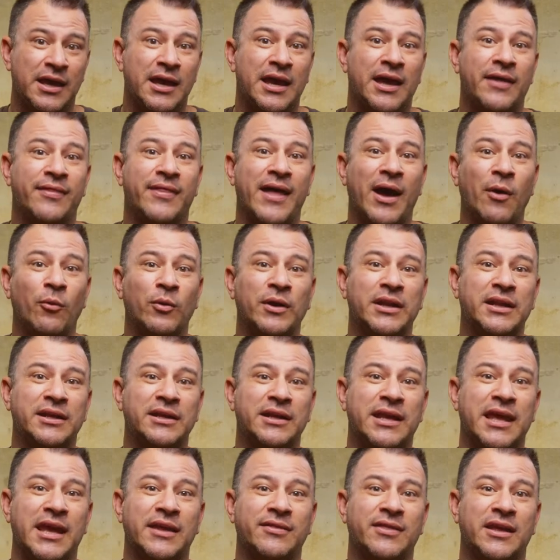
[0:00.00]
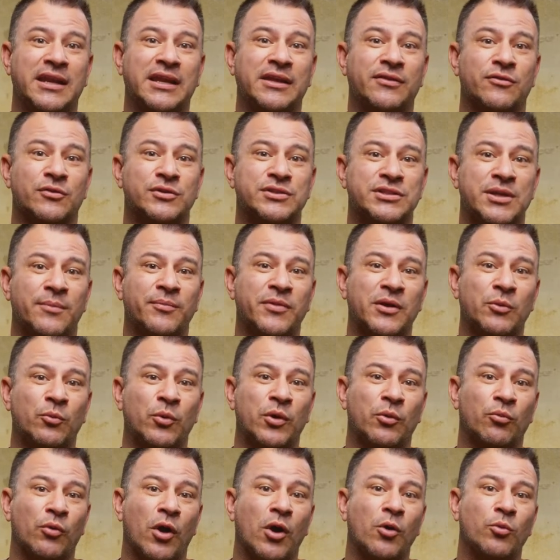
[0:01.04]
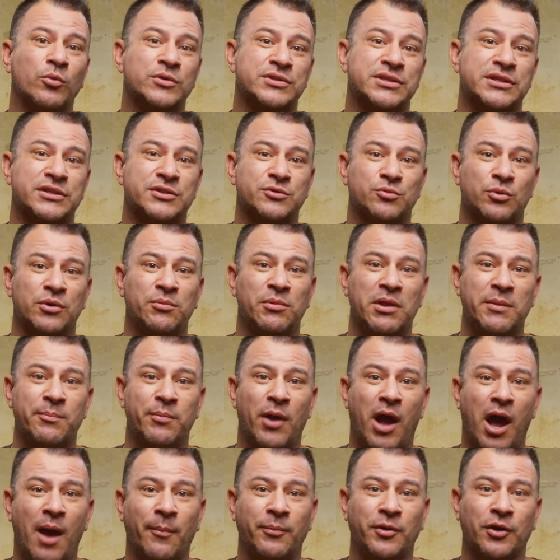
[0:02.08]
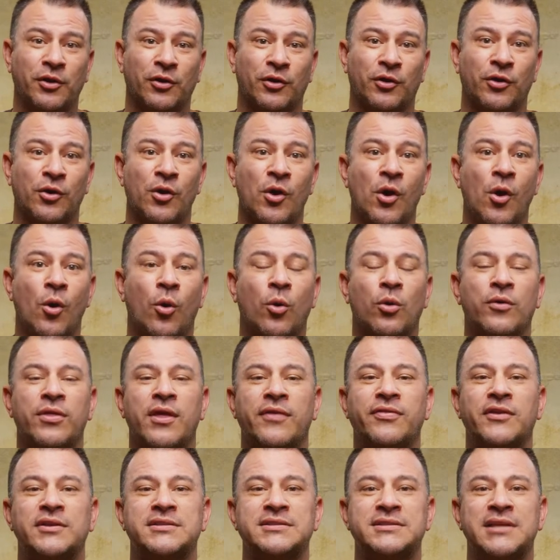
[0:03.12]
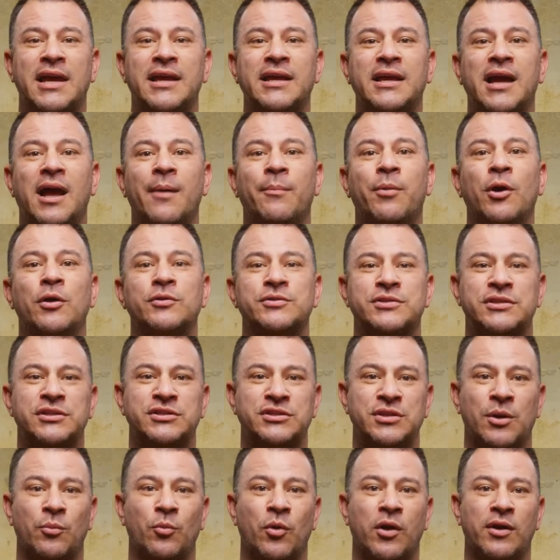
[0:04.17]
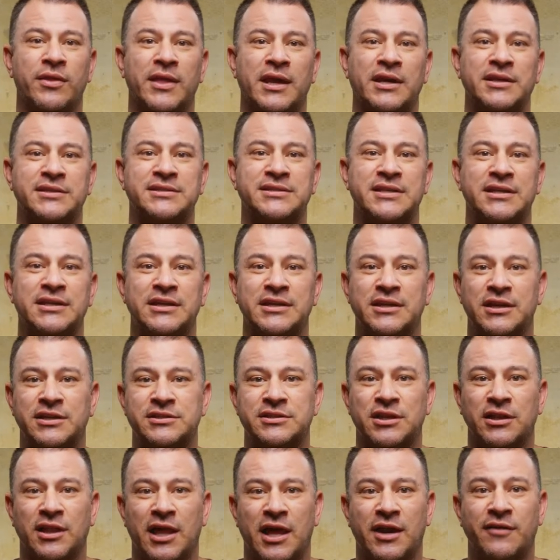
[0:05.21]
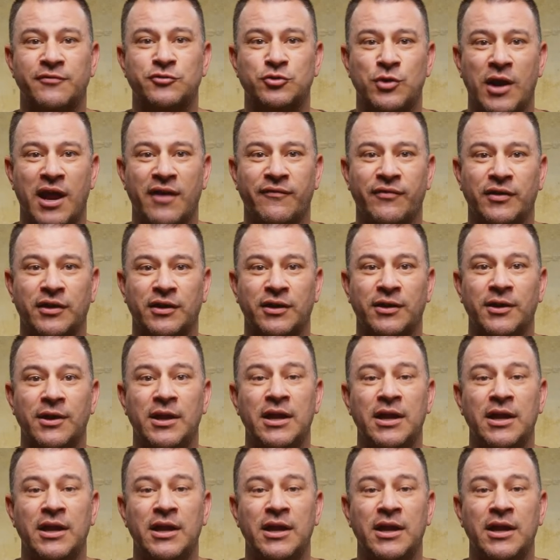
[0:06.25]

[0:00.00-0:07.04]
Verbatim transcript: and that would indicate that either something we wrote was extremely popular or that the site got posted somewhere that is sending us a lot of traffic.